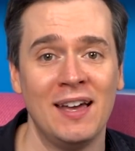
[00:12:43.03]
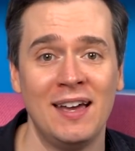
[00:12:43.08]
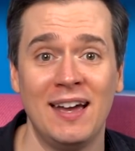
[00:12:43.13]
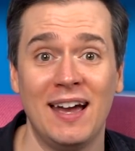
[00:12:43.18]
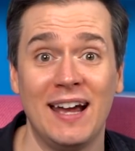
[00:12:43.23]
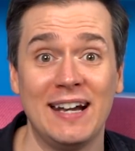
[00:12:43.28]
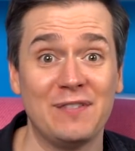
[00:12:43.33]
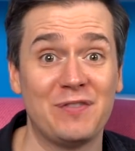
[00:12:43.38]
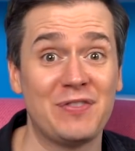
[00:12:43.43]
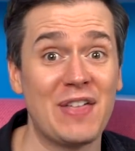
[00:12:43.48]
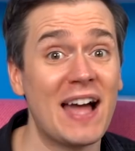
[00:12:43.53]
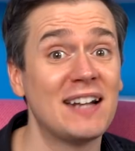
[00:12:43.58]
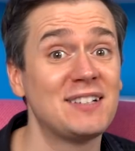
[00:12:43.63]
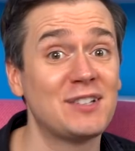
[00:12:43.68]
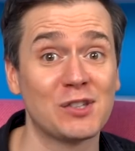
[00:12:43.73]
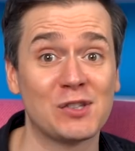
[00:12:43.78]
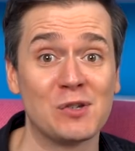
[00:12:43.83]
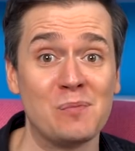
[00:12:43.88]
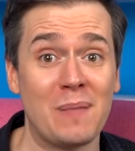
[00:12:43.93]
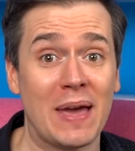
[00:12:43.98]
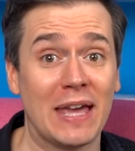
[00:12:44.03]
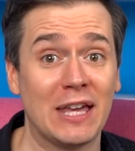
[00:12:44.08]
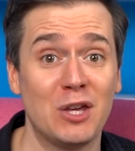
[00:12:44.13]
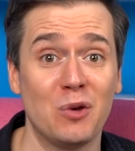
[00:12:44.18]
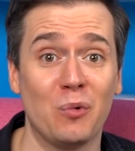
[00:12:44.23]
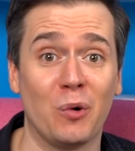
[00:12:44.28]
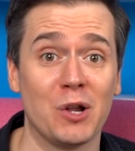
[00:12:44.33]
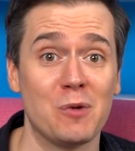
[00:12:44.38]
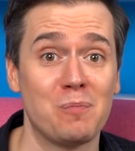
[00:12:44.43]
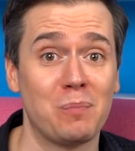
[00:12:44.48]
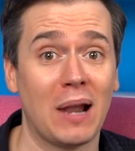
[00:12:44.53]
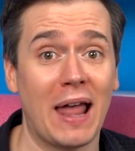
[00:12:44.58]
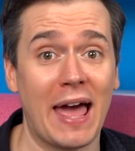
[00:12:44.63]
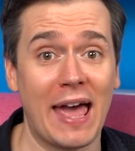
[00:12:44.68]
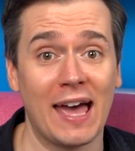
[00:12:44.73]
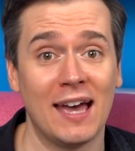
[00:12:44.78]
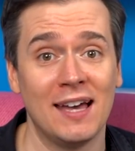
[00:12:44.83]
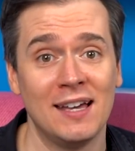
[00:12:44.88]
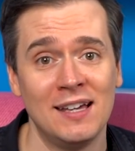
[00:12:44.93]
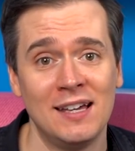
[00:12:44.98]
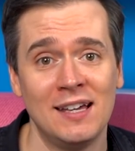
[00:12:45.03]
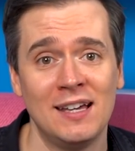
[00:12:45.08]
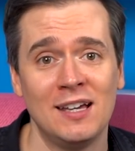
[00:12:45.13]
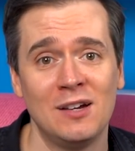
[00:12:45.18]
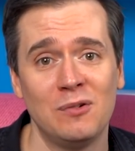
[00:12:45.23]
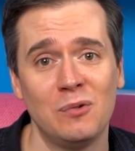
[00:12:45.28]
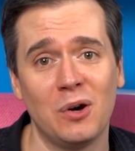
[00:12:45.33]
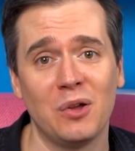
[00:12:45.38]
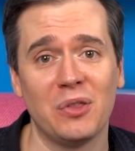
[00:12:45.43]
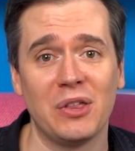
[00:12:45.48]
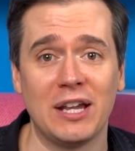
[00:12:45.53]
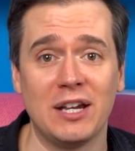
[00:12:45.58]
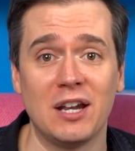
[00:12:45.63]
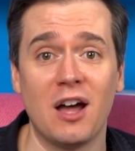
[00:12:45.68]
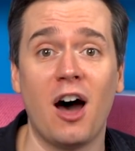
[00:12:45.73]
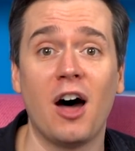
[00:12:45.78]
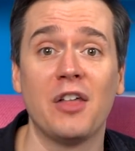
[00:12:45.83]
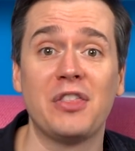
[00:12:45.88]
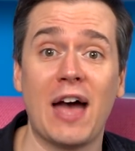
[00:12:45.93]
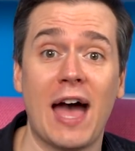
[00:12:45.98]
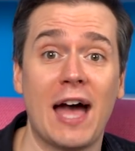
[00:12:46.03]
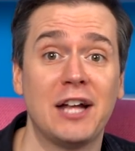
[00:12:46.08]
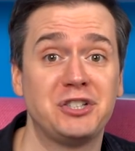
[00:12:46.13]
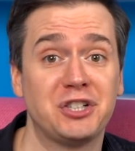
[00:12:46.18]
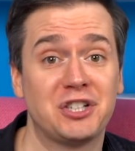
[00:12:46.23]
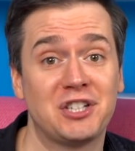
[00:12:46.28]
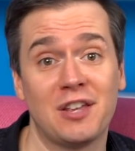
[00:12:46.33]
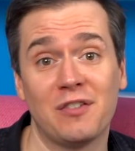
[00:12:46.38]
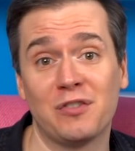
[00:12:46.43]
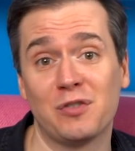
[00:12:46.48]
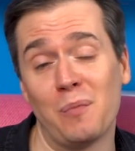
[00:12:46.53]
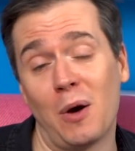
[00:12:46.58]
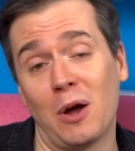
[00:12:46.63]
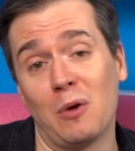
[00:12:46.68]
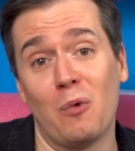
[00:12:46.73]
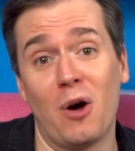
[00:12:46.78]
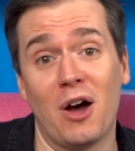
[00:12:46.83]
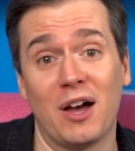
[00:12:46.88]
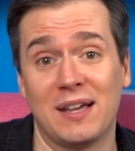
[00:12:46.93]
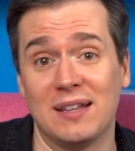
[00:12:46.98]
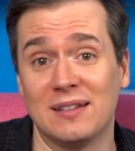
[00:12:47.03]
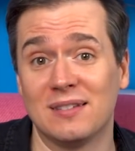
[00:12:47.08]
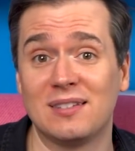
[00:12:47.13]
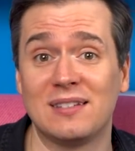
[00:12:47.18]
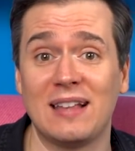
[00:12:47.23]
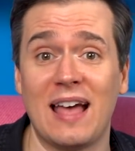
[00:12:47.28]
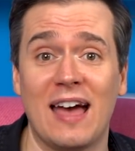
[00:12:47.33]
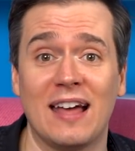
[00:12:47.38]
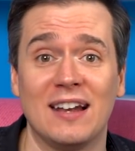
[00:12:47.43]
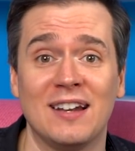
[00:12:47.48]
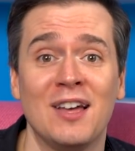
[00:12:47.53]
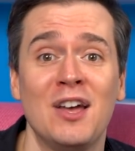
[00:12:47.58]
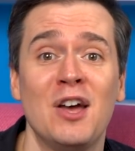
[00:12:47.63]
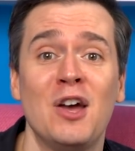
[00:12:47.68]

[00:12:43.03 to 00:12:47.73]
And if that doesn't make you want to play it, well then other adjectives might work instead.